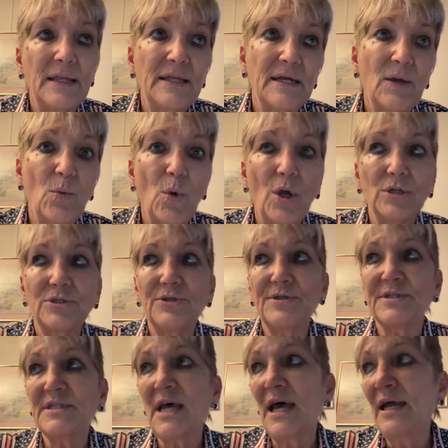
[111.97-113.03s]
and then I walk to
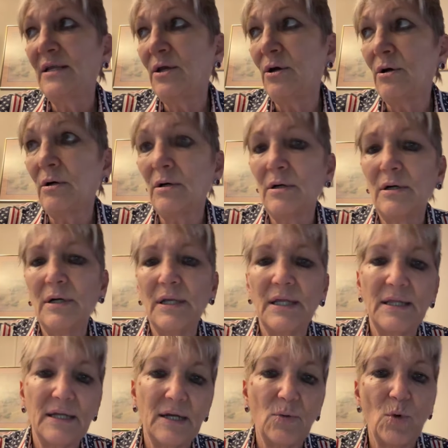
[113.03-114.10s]
the side yard,
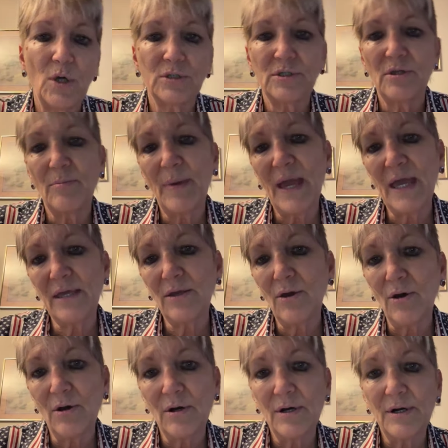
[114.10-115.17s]
and then I walk to the
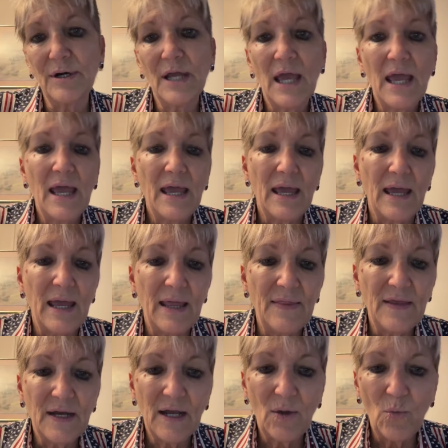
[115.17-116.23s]
backyard,
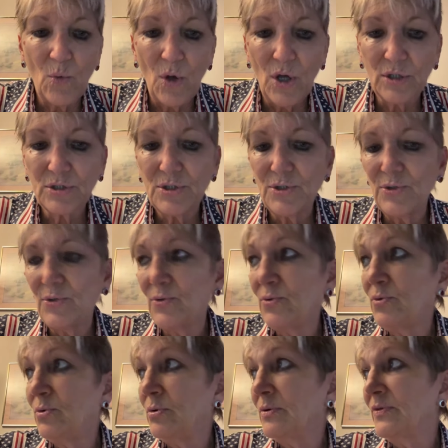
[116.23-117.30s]
and then I walk
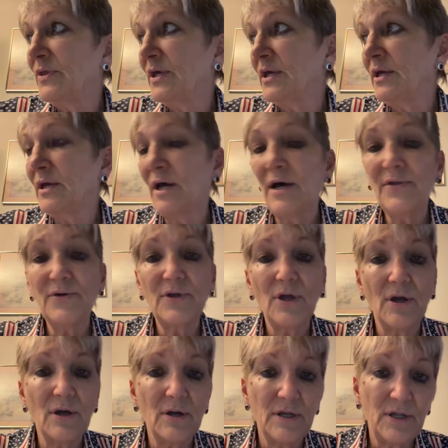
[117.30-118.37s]
to the other
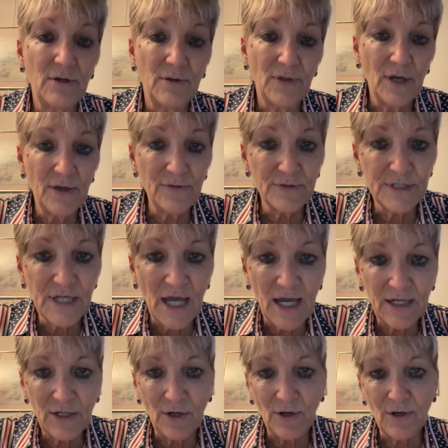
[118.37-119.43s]
yard, the other
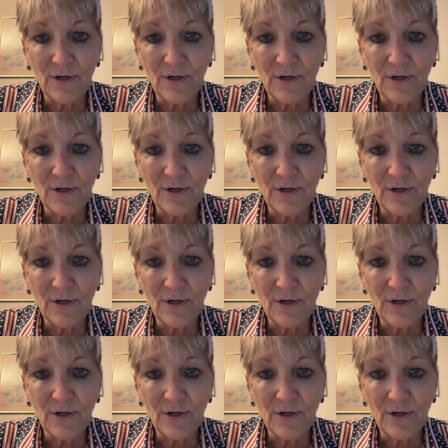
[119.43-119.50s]
side